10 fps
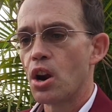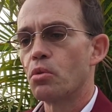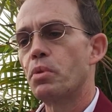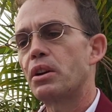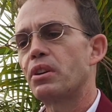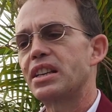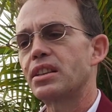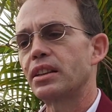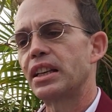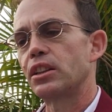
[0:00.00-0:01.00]
"We
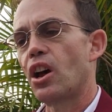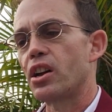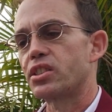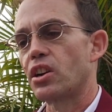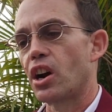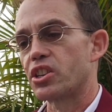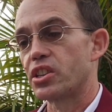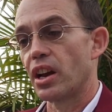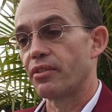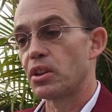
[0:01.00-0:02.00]
recently lost our
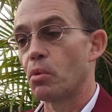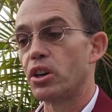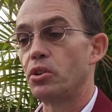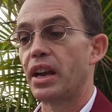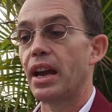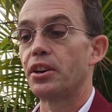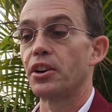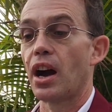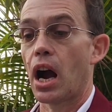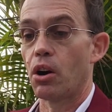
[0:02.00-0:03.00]
chef, the one who
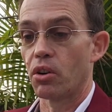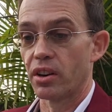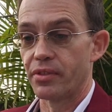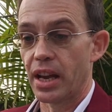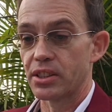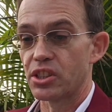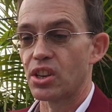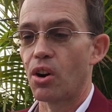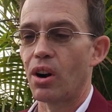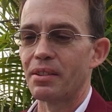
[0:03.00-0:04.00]
catered our events,
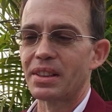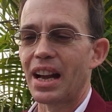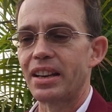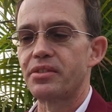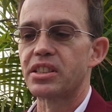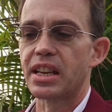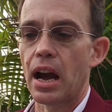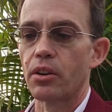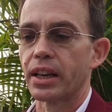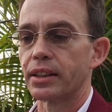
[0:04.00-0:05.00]
so I'm kind of
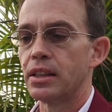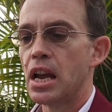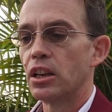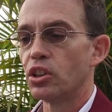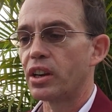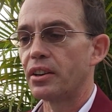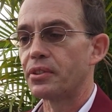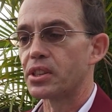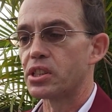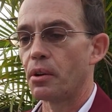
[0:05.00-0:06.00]
scouting, looking
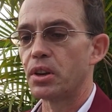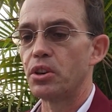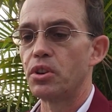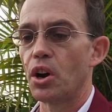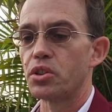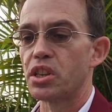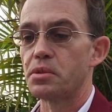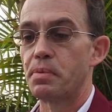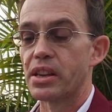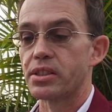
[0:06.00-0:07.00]
for someone who knows his
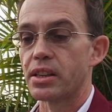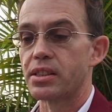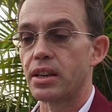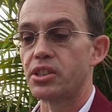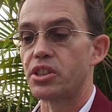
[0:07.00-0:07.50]
business and is